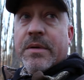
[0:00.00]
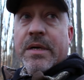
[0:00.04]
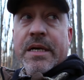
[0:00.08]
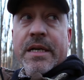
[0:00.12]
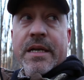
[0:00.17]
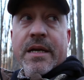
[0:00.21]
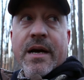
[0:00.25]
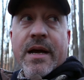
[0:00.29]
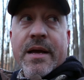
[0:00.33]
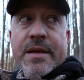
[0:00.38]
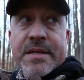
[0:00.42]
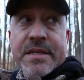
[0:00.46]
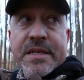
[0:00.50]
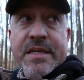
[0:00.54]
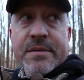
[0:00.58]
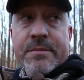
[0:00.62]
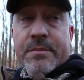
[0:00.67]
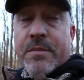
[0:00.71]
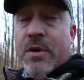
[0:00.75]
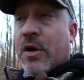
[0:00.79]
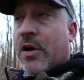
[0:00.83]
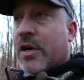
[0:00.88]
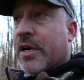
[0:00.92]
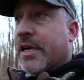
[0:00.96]
But I did
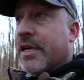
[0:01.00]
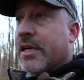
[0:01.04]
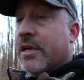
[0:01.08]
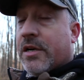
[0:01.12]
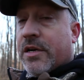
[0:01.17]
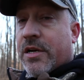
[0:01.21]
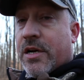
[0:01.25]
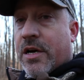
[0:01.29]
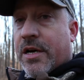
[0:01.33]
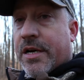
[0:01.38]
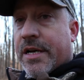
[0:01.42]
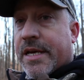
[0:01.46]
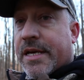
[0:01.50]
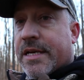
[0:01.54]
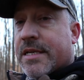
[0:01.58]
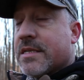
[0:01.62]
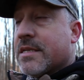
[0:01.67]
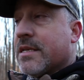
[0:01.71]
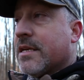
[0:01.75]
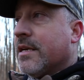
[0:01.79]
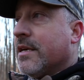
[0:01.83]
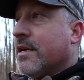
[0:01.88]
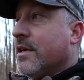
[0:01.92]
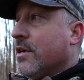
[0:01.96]
mark it on
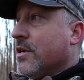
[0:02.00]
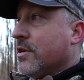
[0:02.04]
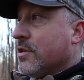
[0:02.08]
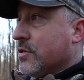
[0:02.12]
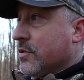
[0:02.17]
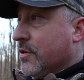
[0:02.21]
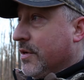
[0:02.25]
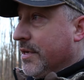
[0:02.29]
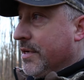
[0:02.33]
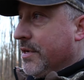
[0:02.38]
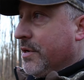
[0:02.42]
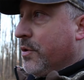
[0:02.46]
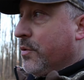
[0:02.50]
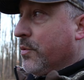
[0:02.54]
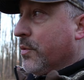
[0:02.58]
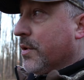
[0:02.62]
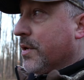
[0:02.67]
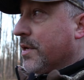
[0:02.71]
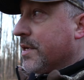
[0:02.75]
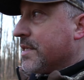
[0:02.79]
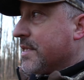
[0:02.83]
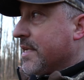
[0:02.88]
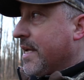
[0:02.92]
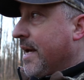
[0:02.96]
Onyx, so I know
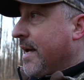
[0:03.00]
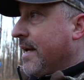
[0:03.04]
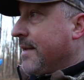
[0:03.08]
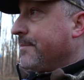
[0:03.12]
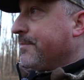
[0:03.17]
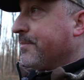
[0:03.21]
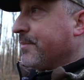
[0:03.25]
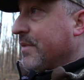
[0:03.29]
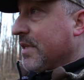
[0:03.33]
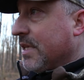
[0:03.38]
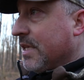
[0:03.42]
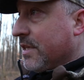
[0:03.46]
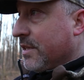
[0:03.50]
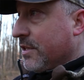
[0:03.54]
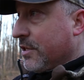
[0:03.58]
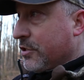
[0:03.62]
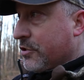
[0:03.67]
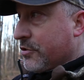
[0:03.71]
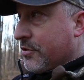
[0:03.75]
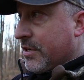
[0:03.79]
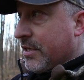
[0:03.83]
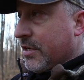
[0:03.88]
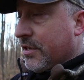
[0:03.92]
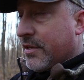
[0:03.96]
where it's at. The
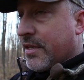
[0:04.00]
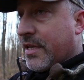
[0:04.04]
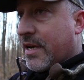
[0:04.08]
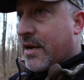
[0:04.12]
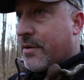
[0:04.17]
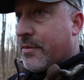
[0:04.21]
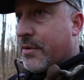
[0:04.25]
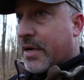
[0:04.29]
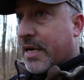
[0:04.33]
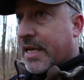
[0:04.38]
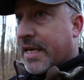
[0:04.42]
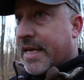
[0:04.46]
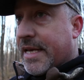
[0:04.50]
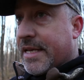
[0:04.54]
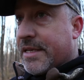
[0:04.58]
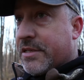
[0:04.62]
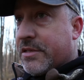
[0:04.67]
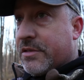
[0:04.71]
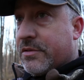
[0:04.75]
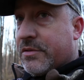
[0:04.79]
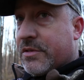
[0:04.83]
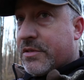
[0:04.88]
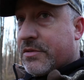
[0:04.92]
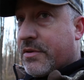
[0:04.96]
trail that I want to get
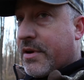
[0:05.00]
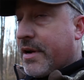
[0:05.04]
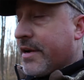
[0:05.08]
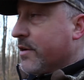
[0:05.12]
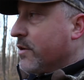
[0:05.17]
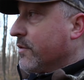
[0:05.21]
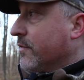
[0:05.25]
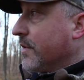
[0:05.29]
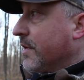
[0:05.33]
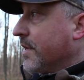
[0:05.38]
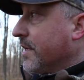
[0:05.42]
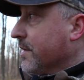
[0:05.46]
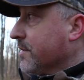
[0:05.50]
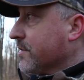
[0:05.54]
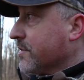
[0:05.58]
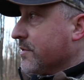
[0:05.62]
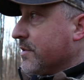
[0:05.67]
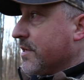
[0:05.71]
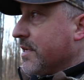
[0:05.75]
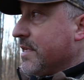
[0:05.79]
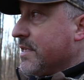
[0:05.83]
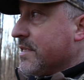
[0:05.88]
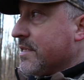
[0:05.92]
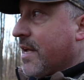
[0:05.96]
to is right over here,
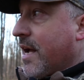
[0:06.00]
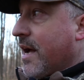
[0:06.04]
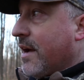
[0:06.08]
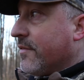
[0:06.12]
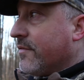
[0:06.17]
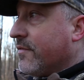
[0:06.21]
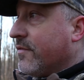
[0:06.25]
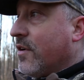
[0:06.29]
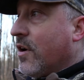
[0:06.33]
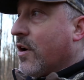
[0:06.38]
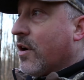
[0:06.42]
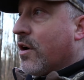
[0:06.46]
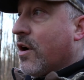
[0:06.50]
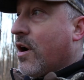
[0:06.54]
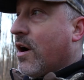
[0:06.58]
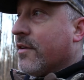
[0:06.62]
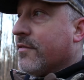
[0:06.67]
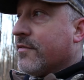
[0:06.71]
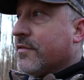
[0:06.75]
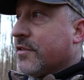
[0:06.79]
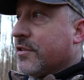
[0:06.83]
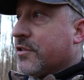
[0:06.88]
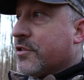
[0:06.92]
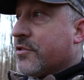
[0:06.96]
so he's not far
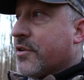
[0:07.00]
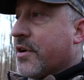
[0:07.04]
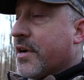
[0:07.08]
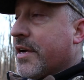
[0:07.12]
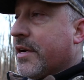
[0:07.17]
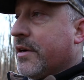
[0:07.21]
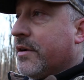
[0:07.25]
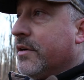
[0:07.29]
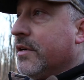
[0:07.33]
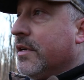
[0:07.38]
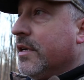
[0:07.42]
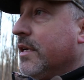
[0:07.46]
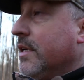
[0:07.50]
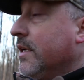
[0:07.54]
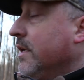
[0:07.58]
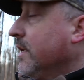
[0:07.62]
off of the trail.